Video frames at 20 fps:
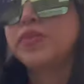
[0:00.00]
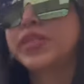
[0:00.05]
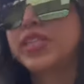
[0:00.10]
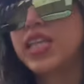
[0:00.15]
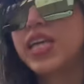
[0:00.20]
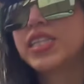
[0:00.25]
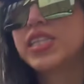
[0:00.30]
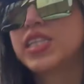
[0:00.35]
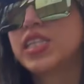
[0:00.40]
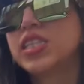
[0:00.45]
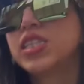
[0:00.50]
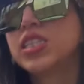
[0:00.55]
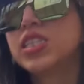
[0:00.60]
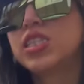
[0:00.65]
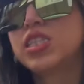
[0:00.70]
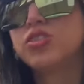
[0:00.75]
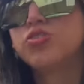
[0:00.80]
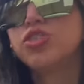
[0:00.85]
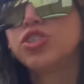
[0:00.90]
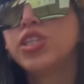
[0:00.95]
me like this.
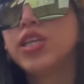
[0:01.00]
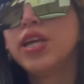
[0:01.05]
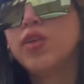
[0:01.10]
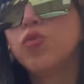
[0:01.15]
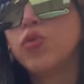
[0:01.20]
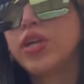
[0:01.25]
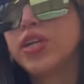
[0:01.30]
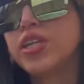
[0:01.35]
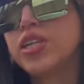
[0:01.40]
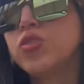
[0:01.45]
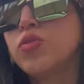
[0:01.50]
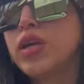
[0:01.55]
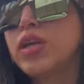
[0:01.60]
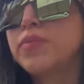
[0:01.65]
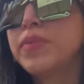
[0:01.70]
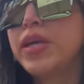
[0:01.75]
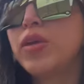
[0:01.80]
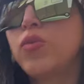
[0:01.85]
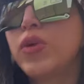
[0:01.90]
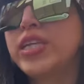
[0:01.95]
Usually I wear it around
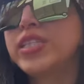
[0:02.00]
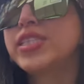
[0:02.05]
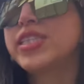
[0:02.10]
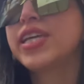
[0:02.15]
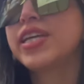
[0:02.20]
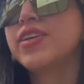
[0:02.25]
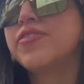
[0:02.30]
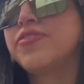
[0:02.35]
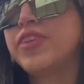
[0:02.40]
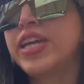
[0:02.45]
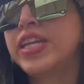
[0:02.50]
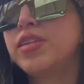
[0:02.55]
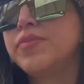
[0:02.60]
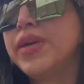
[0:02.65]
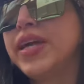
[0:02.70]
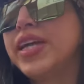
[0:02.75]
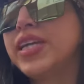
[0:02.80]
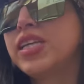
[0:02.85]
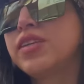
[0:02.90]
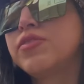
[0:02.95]
my waist like a fanny
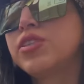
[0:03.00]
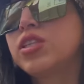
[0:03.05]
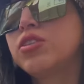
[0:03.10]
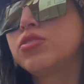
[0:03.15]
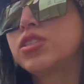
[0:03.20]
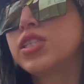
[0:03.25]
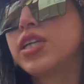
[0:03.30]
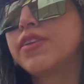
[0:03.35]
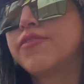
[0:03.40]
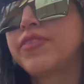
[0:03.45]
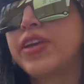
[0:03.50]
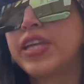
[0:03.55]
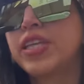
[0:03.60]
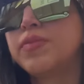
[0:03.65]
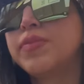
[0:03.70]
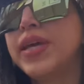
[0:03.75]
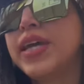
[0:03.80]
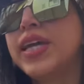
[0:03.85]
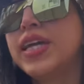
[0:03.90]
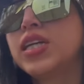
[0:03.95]
pack, even though it's not a fanny
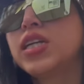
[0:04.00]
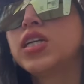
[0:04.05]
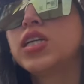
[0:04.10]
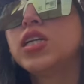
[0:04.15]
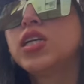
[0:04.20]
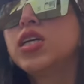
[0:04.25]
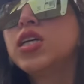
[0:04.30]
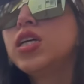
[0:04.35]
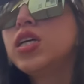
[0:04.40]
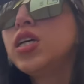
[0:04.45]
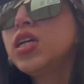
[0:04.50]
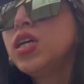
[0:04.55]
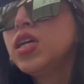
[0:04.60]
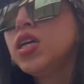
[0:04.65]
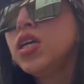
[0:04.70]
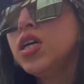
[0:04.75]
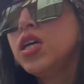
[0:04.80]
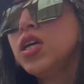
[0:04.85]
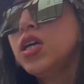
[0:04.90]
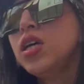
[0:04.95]
pack.
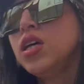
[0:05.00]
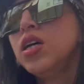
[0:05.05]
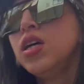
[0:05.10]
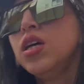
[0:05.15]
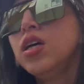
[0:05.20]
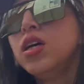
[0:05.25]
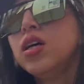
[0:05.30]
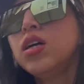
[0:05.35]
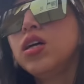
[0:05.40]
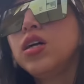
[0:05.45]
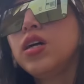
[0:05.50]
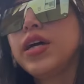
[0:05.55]
Oh,